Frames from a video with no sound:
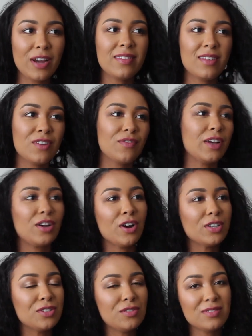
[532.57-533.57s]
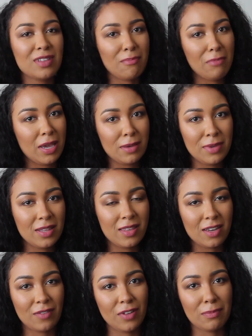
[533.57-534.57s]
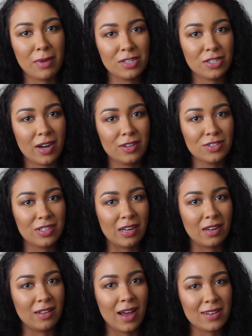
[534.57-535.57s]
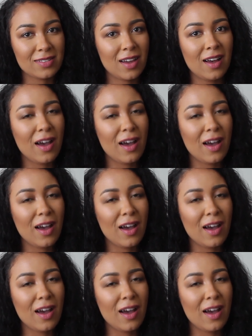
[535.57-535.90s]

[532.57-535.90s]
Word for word: I think of like cartoons that make me think of like my childhood in Alaska,